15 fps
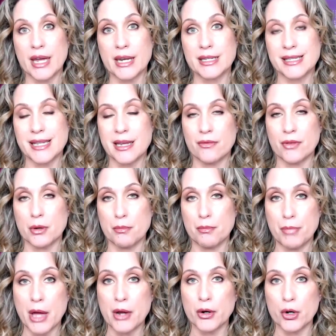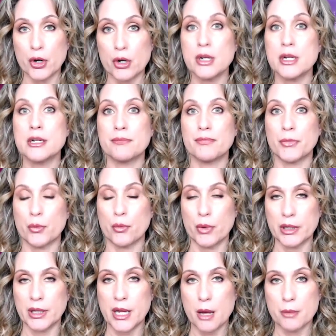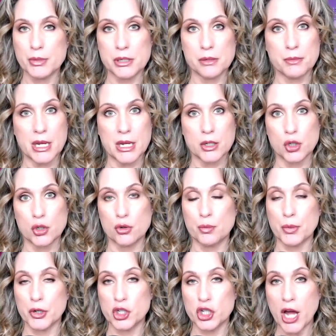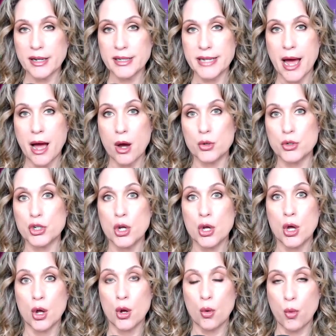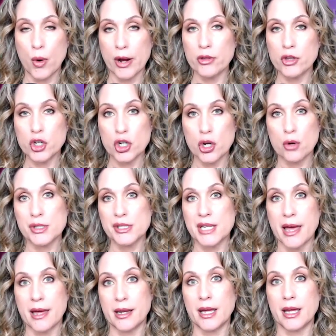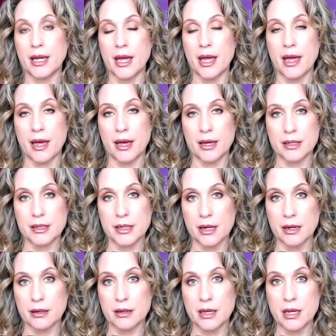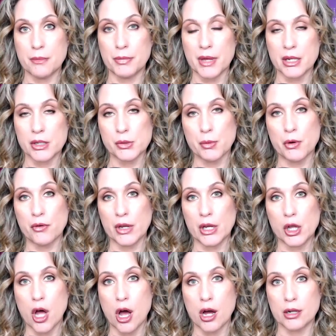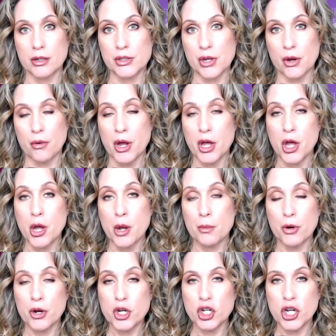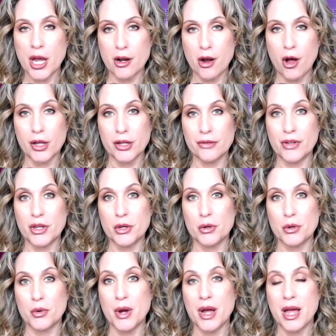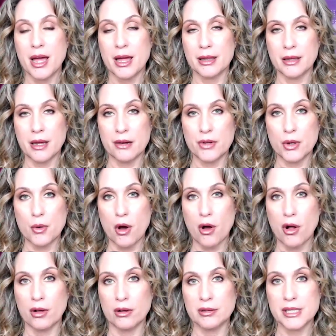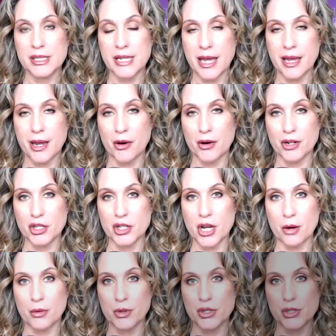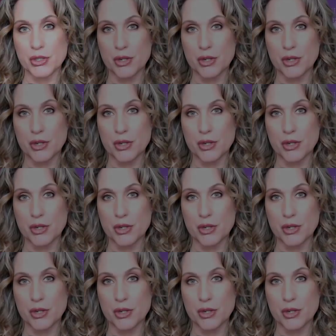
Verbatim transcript: that is even better. Really helps to me to project out where the show is heading and uh, keep things moving along. So appreciate all of you. Love you all. Take care, and I'll talk with you